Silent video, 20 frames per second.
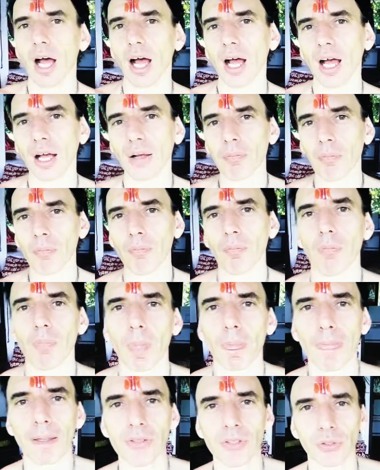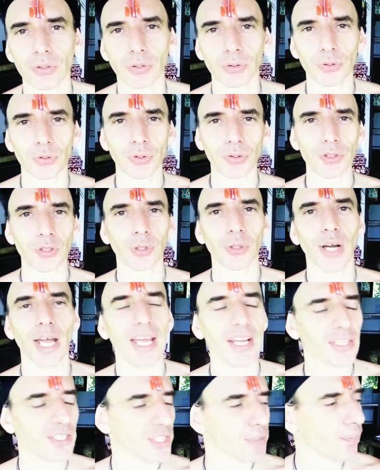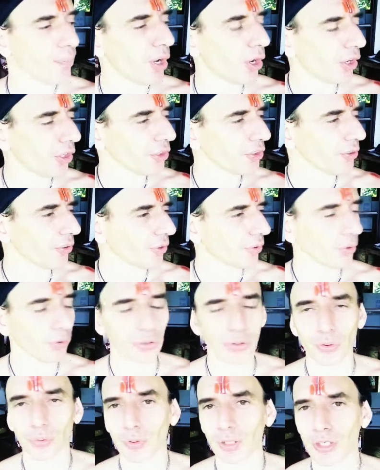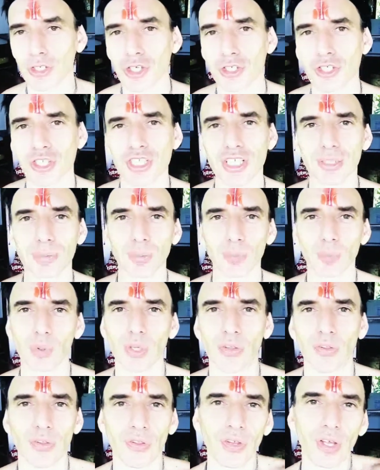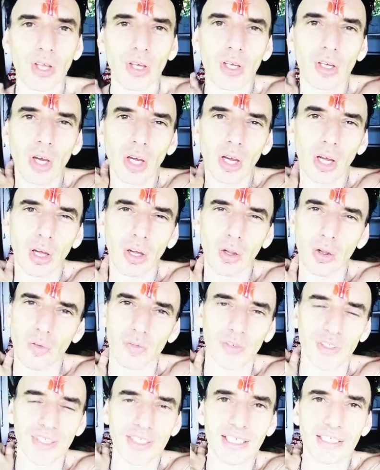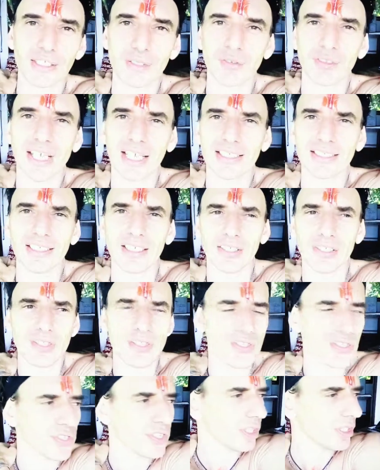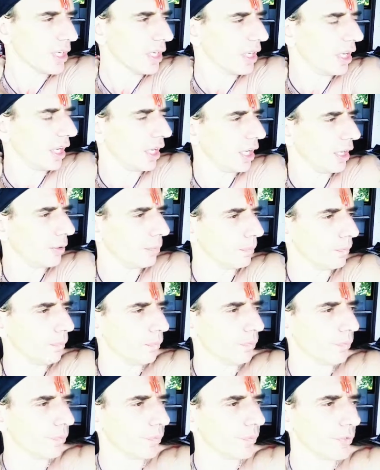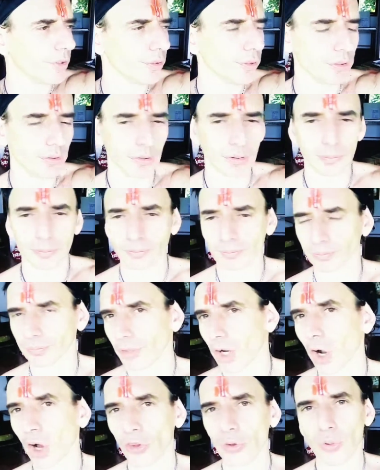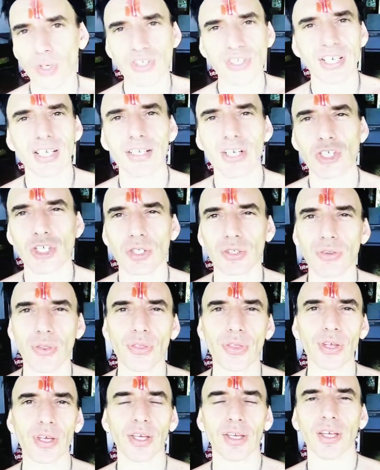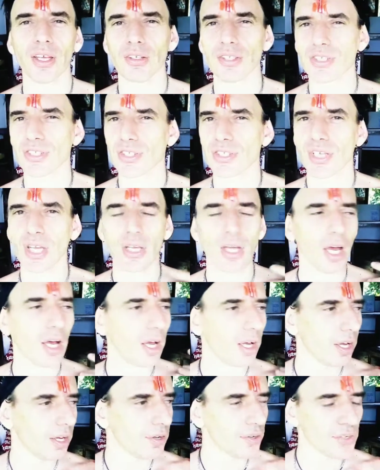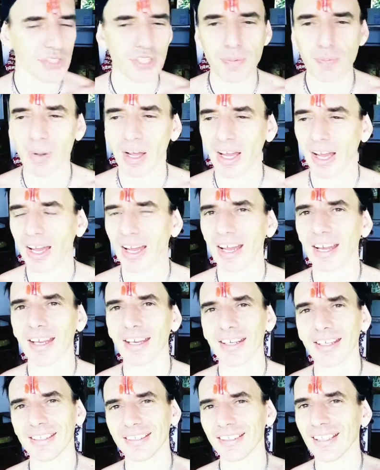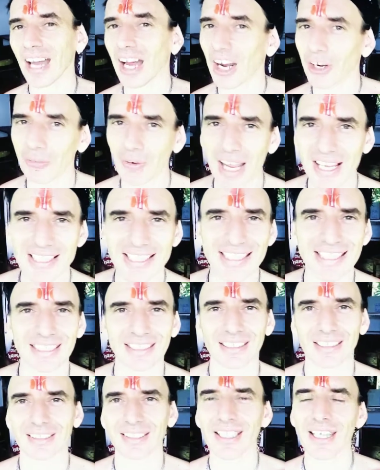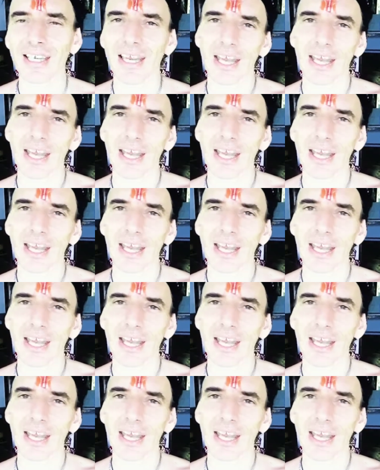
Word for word: um, you know, your ex partner or your relationship with uh, vindictive tactics um, you know, other escalation things, uh, spying, harassing,